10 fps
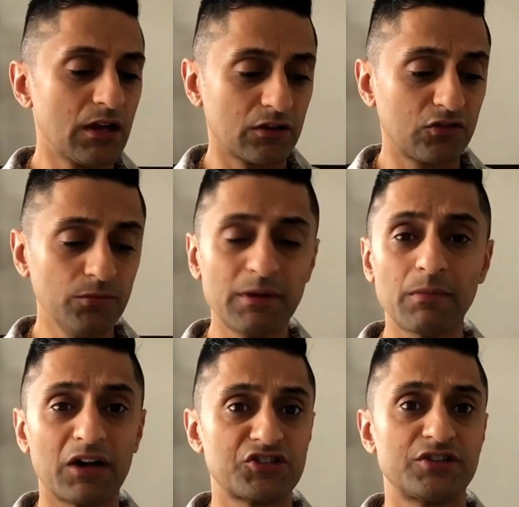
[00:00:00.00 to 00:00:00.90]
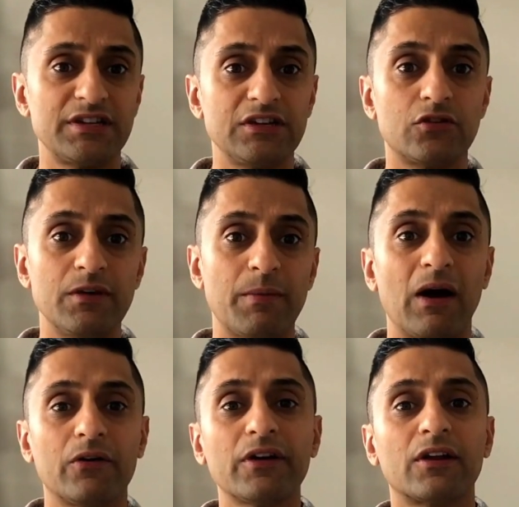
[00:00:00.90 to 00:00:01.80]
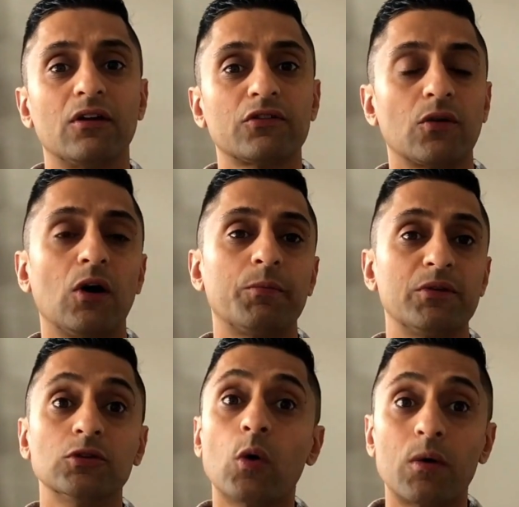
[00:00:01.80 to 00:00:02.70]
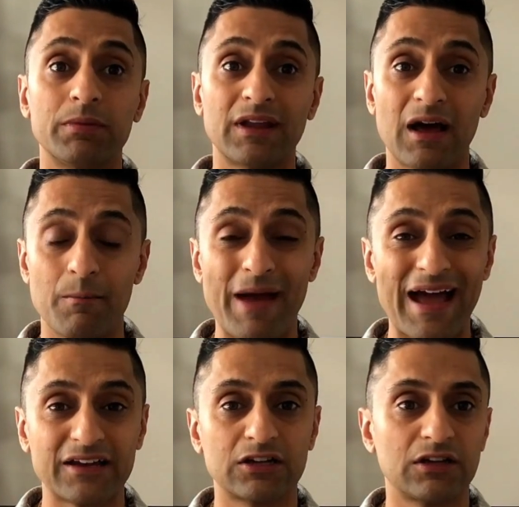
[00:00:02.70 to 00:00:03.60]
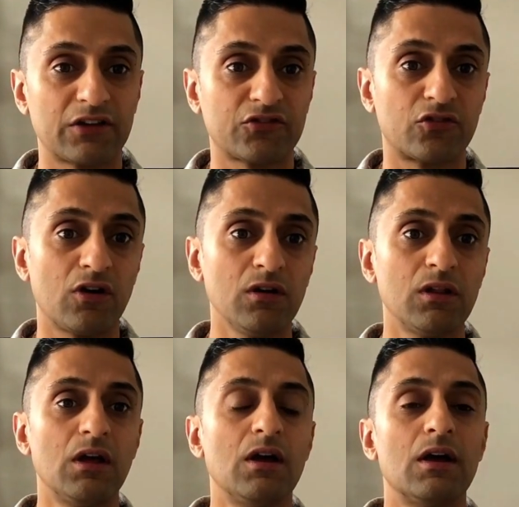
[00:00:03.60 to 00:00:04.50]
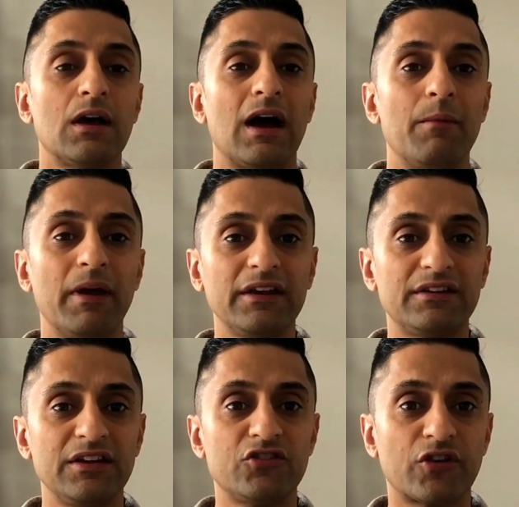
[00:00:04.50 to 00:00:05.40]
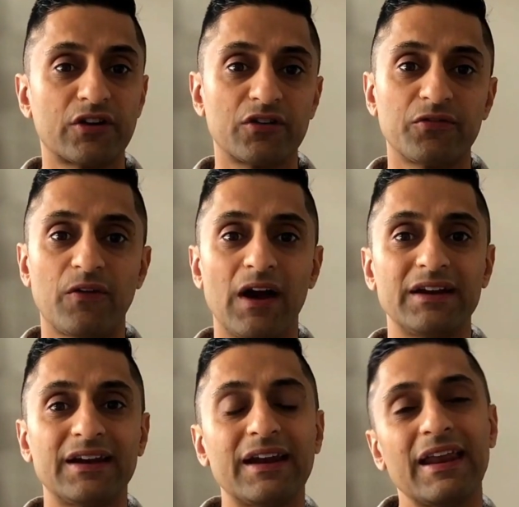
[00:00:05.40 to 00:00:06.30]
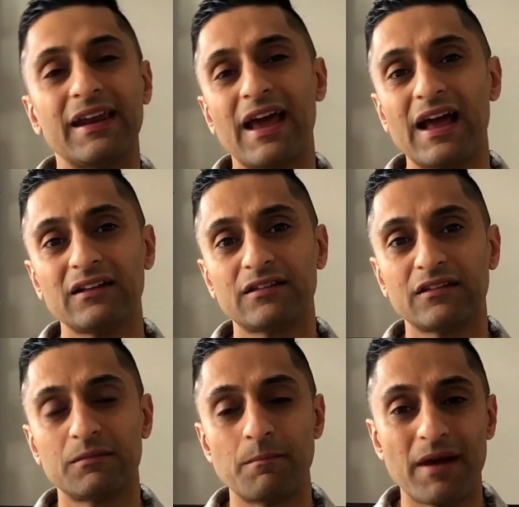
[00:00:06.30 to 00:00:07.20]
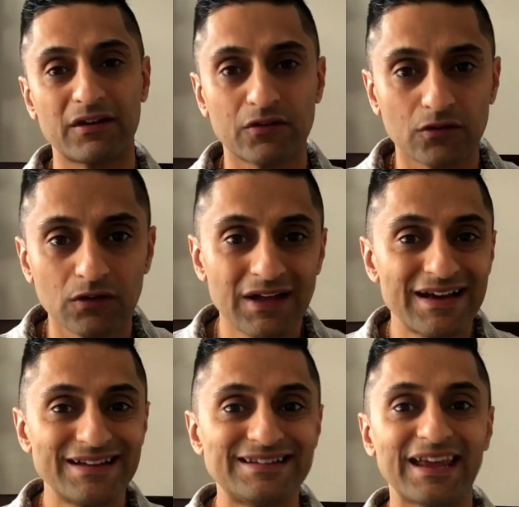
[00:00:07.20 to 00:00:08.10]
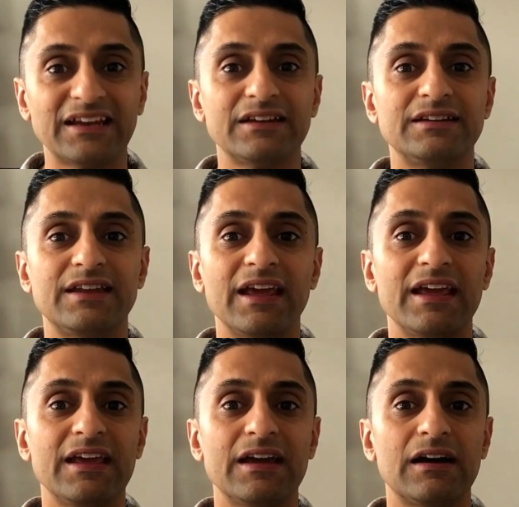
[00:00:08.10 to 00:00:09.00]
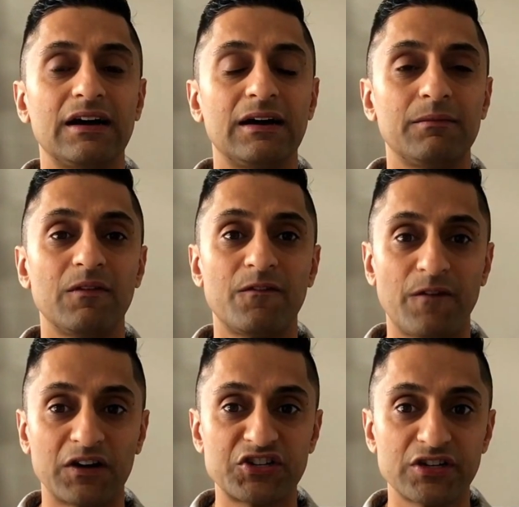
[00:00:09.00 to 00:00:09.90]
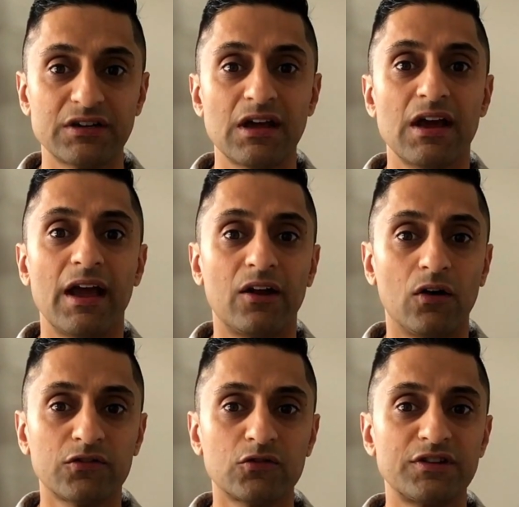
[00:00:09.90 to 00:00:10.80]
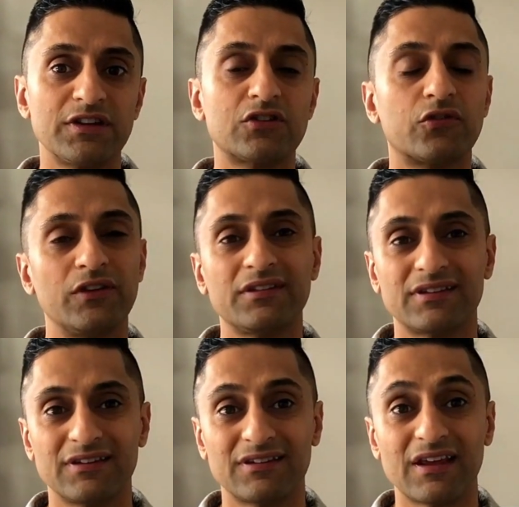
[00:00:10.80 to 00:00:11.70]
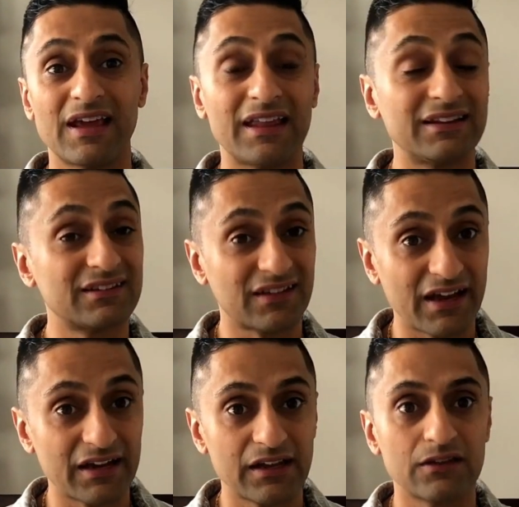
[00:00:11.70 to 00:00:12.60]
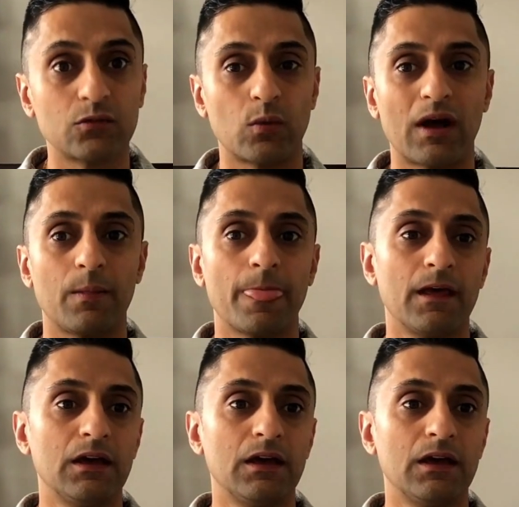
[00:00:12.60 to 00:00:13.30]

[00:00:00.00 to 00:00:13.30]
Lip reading: Consuming matcha tea green powder can also help you lower bad cholesterol. Many tea drinkers find it enhances mental day-to-day function and also decreases anxiety as well.